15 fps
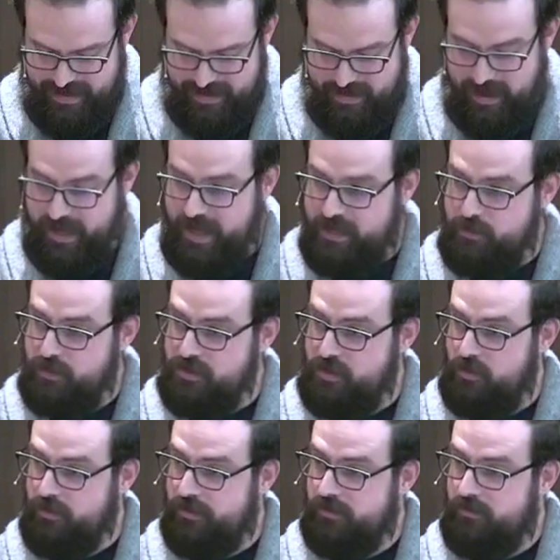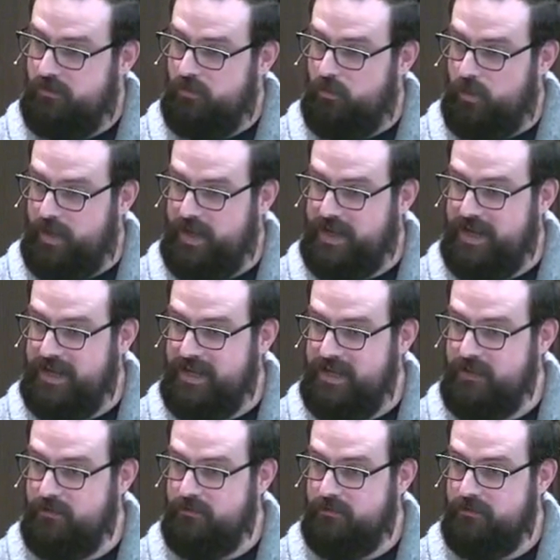And as a result, when I got hit
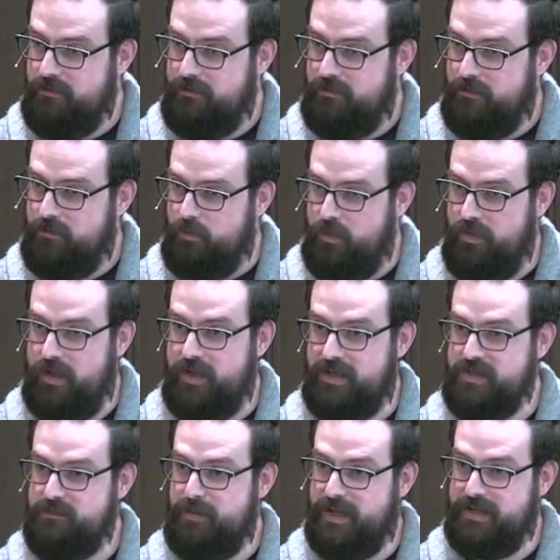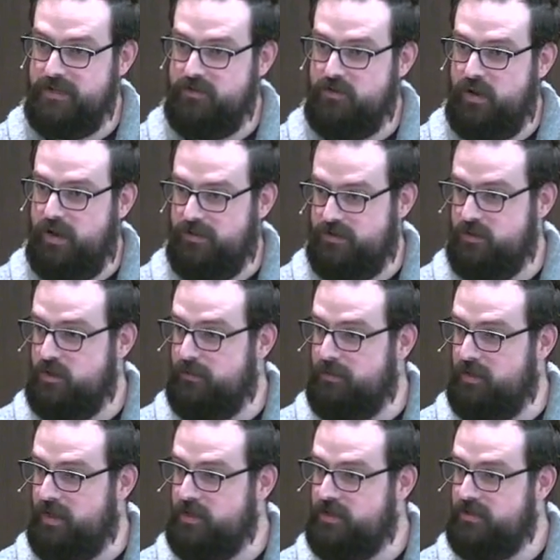with unexpected trials and
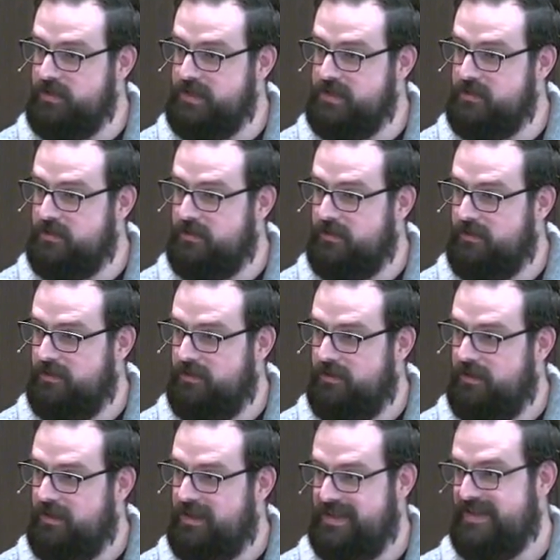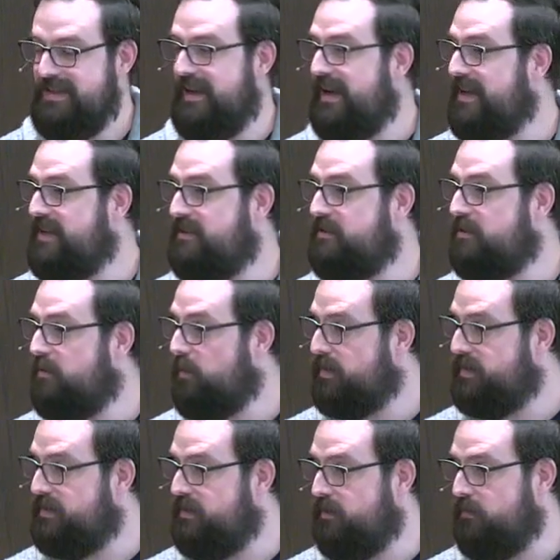tribulations, I didn't know what to
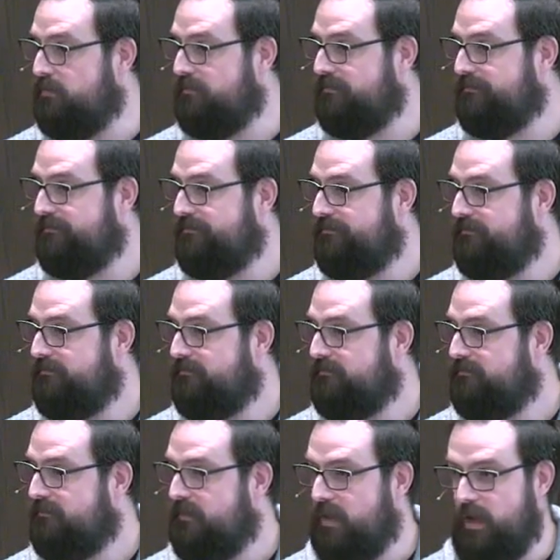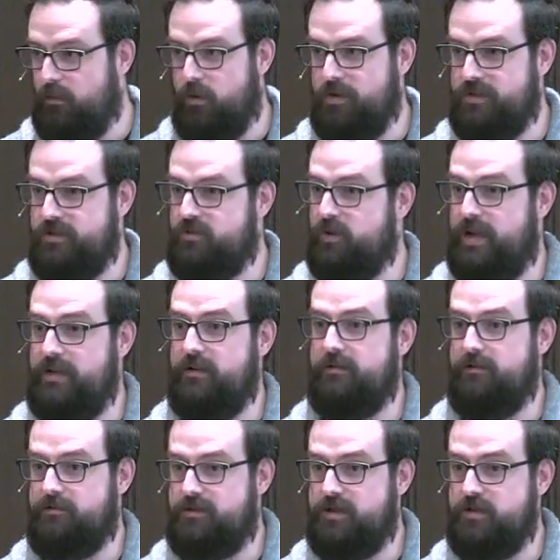do. I wasn't trained on
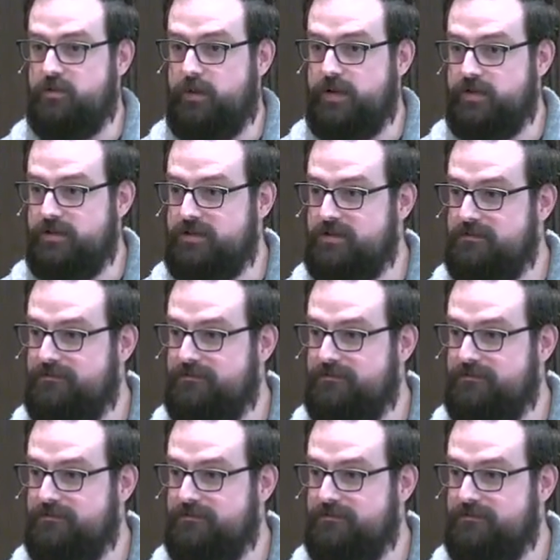those situations.